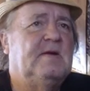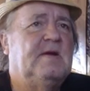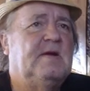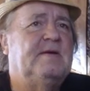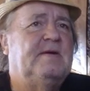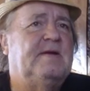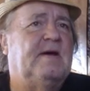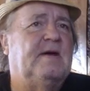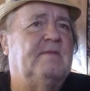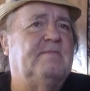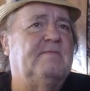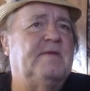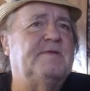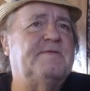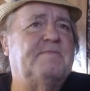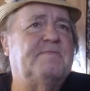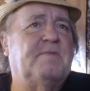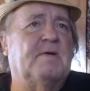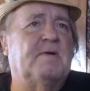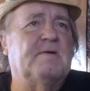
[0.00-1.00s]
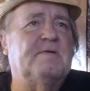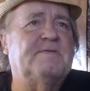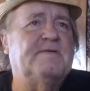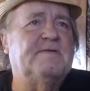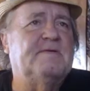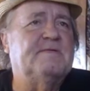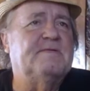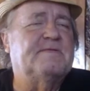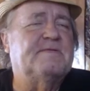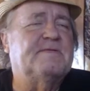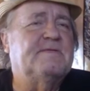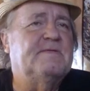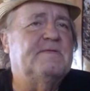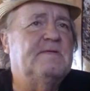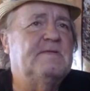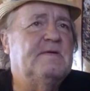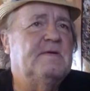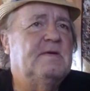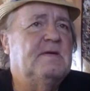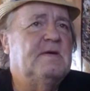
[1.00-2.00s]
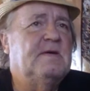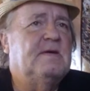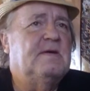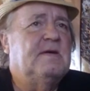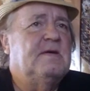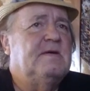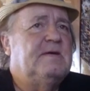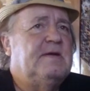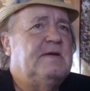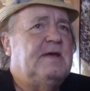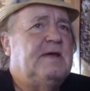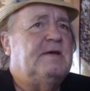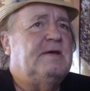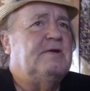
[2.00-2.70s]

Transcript: Now, Mitch Parsons, he